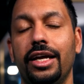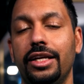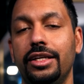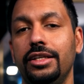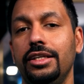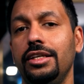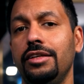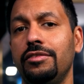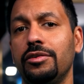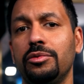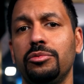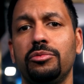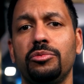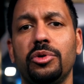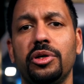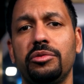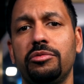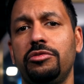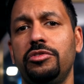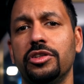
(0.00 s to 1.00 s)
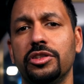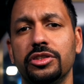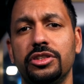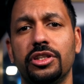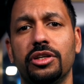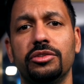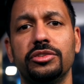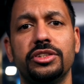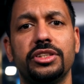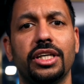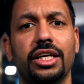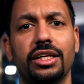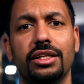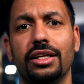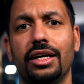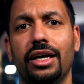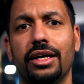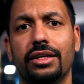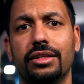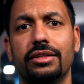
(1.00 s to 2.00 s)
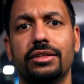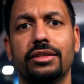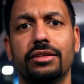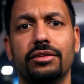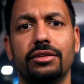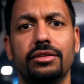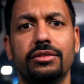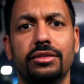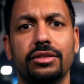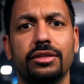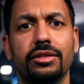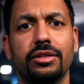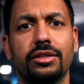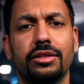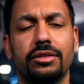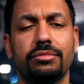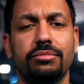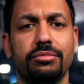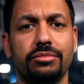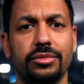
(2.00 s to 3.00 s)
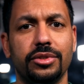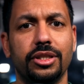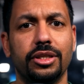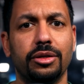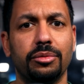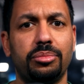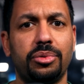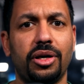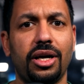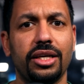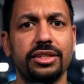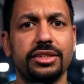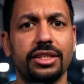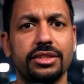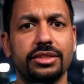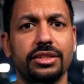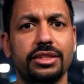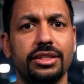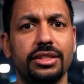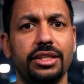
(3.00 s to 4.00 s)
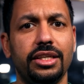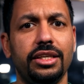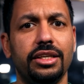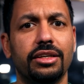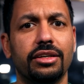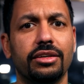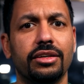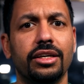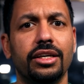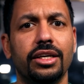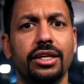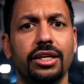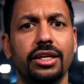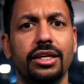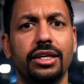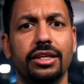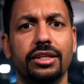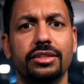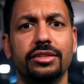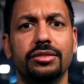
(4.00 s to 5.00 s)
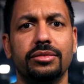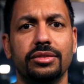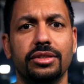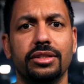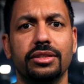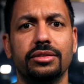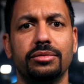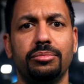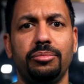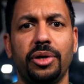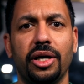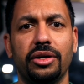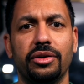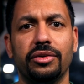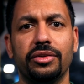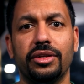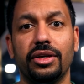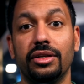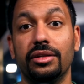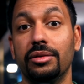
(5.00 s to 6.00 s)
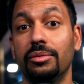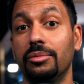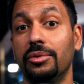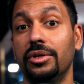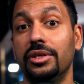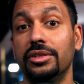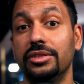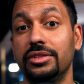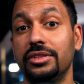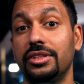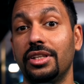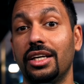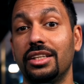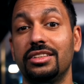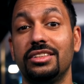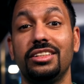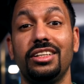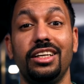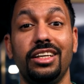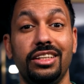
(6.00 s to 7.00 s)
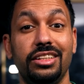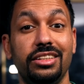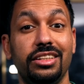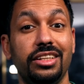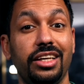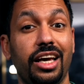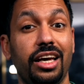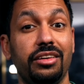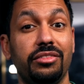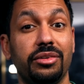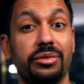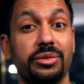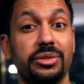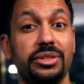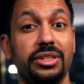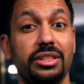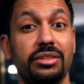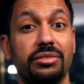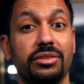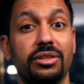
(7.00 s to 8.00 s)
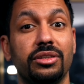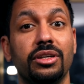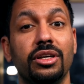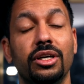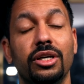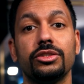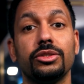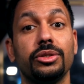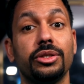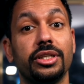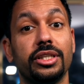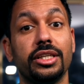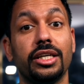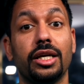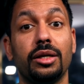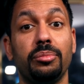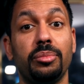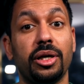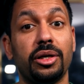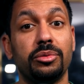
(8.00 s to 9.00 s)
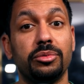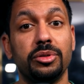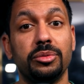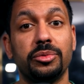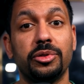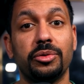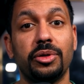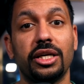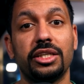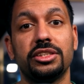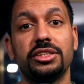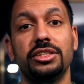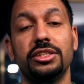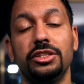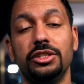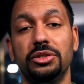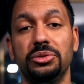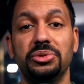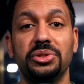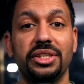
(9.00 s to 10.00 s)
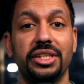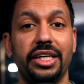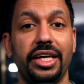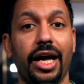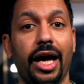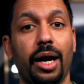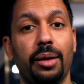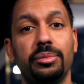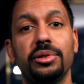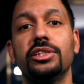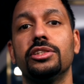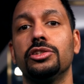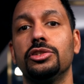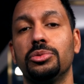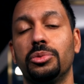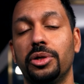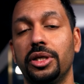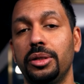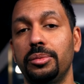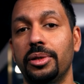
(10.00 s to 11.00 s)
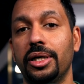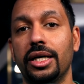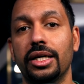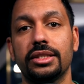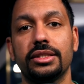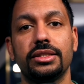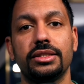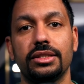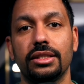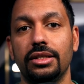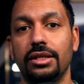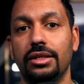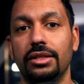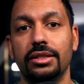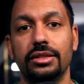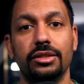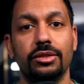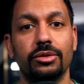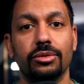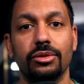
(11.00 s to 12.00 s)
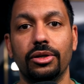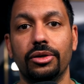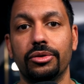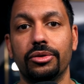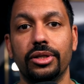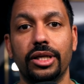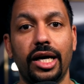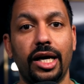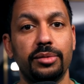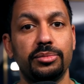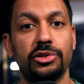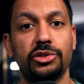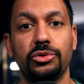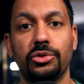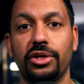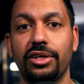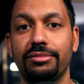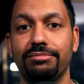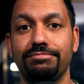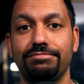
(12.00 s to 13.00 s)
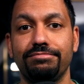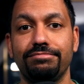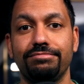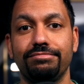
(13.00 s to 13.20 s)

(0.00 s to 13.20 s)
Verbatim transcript: And even what Phil Jones said, like the, the you know, processing in here is is better than the ones that's in the AV receiver. So you're going to get a better room correction using the app. It's 20 bucks on your local app store.